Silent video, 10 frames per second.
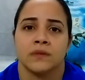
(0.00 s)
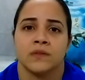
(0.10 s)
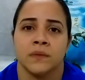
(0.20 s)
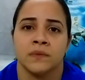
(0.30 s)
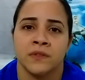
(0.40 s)

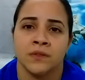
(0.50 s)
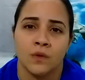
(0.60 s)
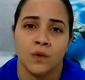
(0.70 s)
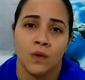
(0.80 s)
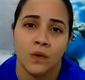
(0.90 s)

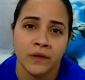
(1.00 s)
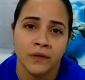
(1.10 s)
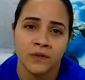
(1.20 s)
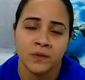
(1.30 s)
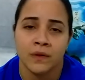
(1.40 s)
Substitute
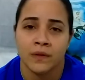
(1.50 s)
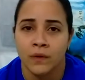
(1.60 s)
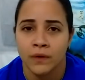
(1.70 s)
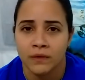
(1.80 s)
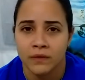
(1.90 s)
oils with
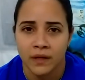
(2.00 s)
oil.